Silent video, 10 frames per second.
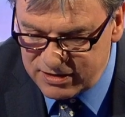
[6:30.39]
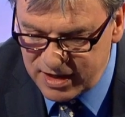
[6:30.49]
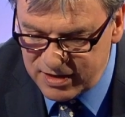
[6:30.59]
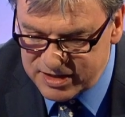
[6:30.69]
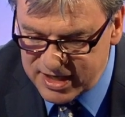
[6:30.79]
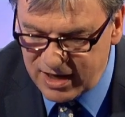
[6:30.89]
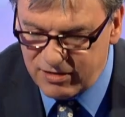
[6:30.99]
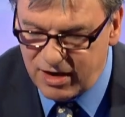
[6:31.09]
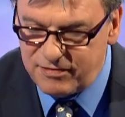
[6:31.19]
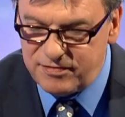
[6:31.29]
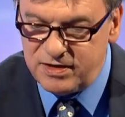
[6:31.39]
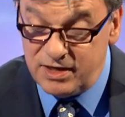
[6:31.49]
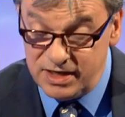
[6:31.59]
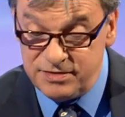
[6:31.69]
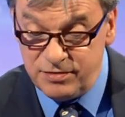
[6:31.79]
in the Telegraph, in
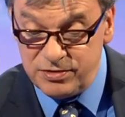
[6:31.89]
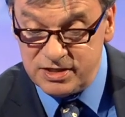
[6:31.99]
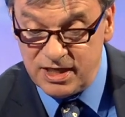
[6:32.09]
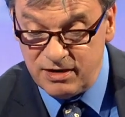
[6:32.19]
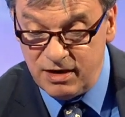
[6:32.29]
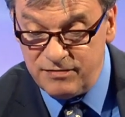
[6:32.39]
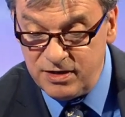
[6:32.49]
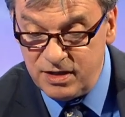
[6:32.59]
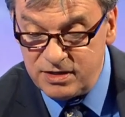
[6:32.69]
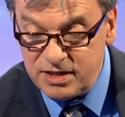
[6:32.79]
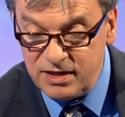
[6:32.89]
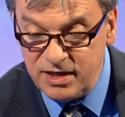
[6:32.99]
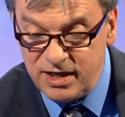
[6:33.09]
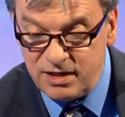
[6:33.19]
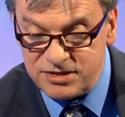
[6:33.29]
an interview with the Telegraph the other day,
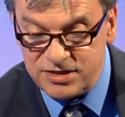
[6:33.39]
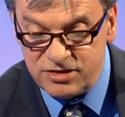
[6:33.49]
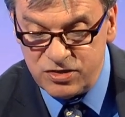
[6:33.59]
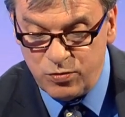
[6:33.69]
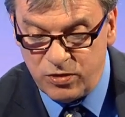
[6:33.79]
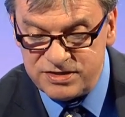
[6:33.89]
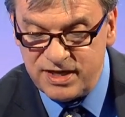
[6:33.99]
that Nicola Sturgeon wants